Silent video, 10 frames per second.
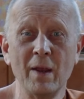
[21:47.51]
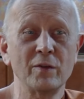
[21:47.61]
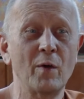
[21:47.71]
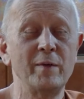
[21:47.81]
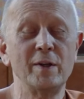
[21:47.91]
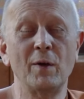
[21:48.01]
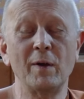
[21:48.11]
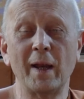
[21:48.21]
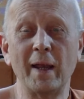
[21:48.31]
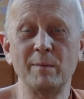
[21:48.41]
So we know
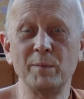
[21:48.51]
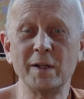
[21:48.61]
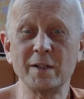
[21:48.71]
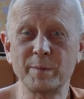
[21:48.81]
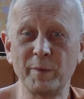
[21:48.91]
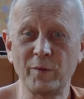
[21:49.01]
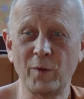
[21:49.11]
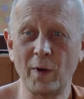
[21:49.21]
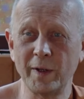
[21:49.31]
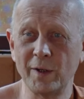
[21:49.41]
it eight minutes
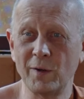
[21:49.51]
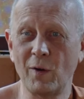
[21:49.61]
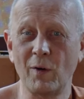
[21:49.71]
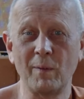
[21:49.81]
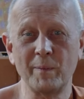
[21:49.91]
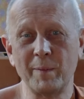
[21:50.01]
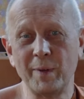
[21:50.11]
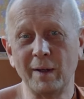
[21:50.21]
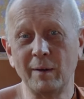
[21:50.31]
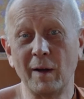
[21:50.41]
before, you know, or
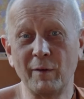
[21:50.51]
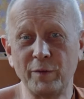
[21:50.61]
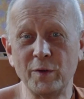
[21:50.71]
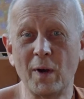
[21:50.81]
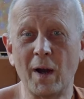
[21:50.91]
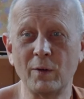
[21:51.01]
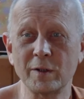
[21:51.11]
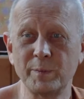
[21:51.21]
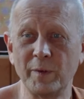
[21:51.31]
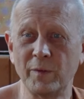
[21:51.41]
maybe a, a few
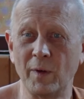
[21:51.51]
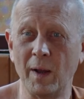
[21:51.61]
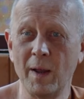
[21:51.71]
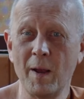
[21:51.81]
hours before.